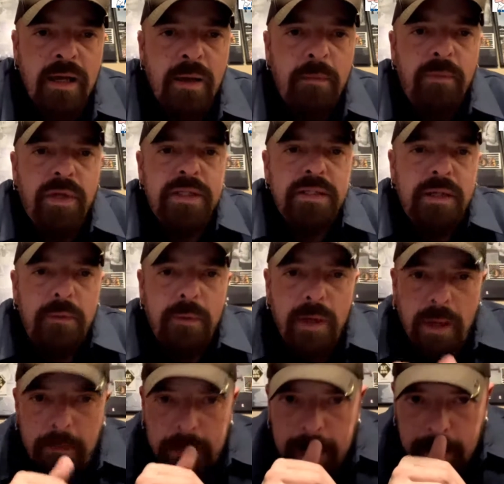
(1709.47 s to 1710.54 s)
Brisket
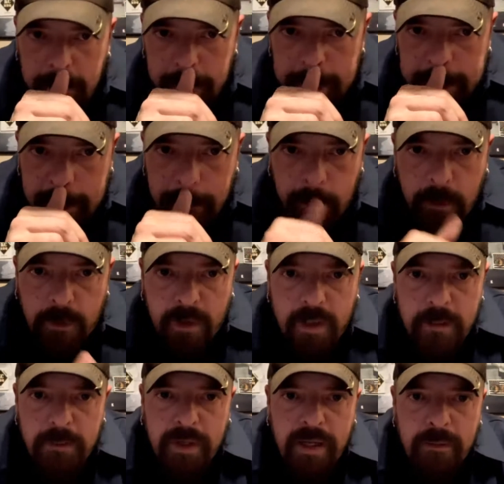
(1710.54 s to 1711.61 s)
rub, keep it simple,
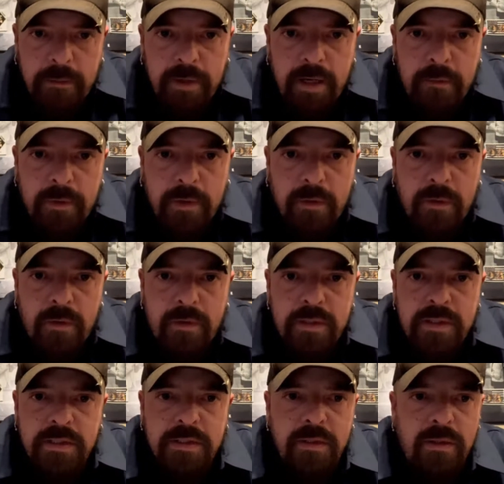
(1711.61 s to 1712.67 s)
crushed black pepper, coarse,
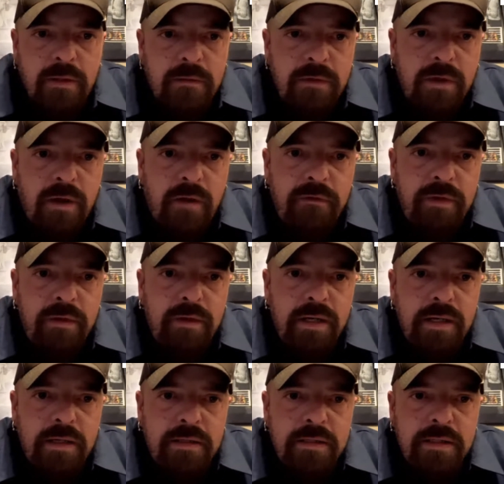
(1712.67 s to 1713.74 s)
salt and coffee
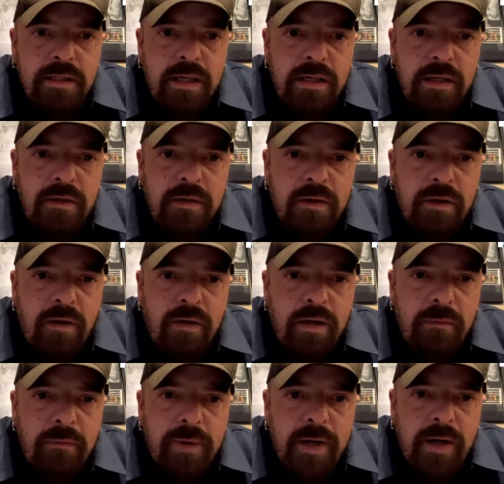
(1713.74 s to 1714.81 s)
grounds, onion, garlic
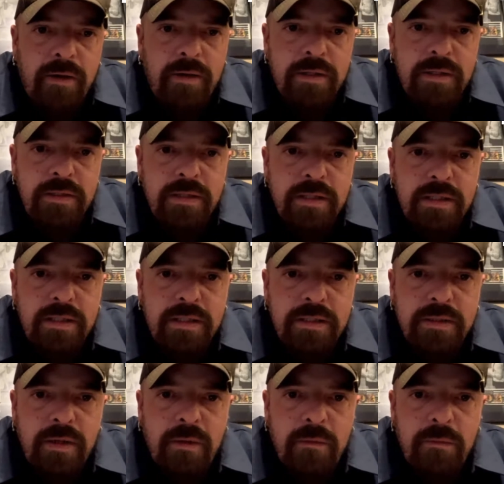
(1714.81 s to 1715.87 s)
powder, usually just
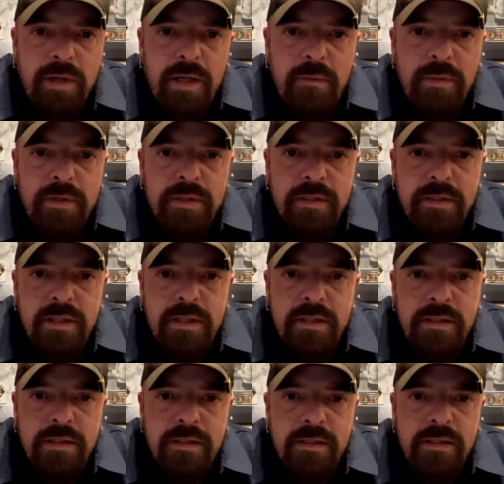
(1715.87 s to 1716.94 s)
salt and pepper,
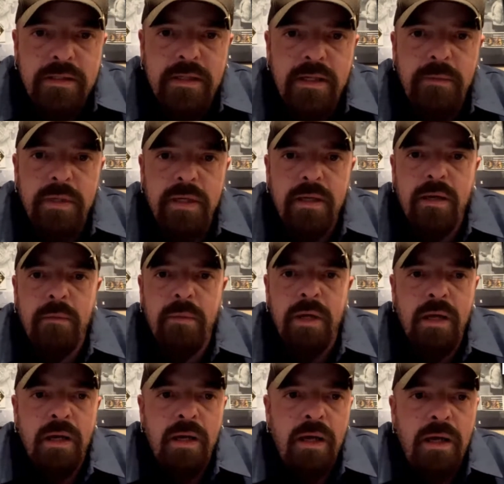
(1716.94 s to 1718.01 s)
suggestions to step it up,
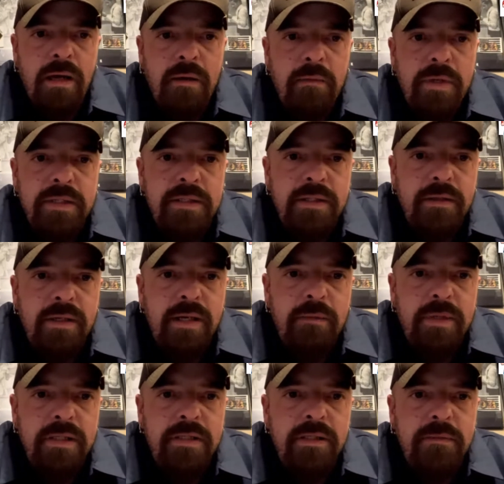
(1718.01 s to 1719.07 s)
but still keep
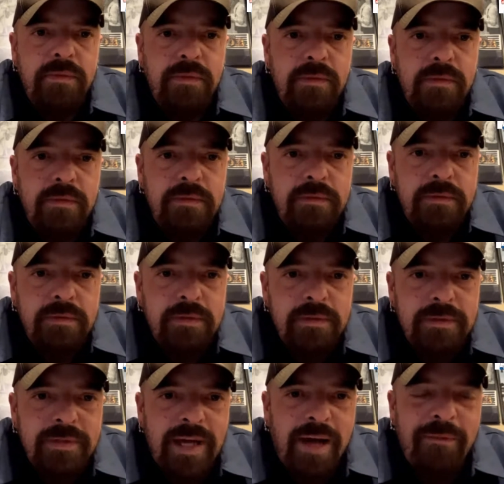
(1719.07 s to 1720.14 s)
it simple.
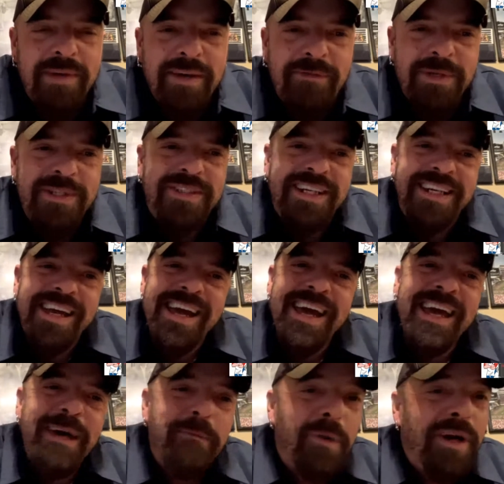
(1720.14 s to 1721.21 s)
I'm infantry.
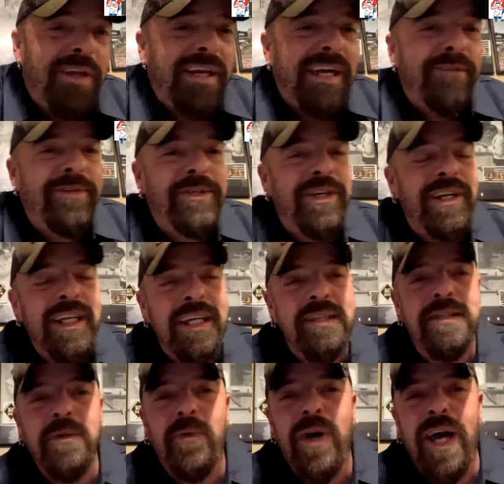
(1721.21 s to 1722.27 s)
Brother, infantry leads
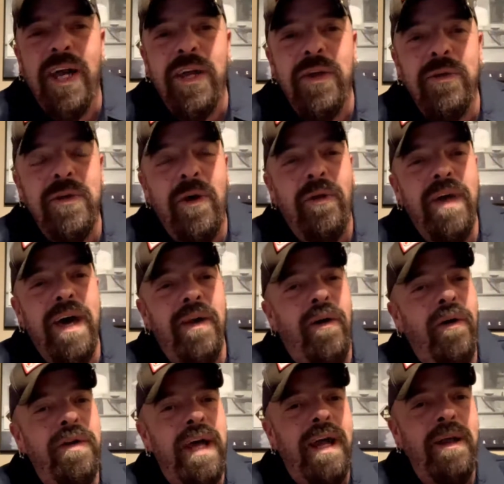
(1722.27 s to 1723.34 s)
the way. You know that all
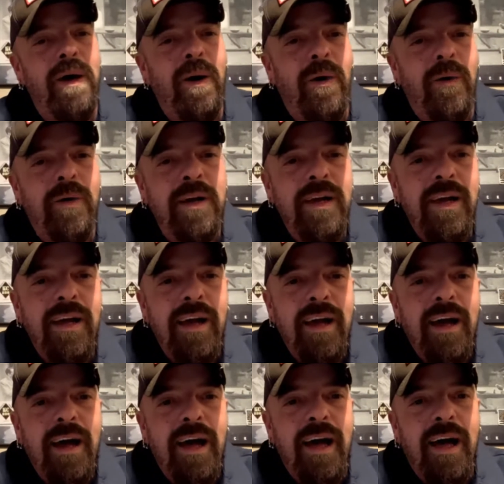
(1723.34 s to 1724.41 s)
day long.
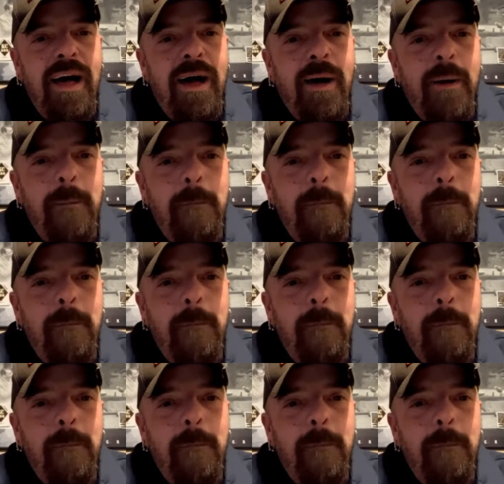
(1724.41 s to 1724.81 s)
Uh,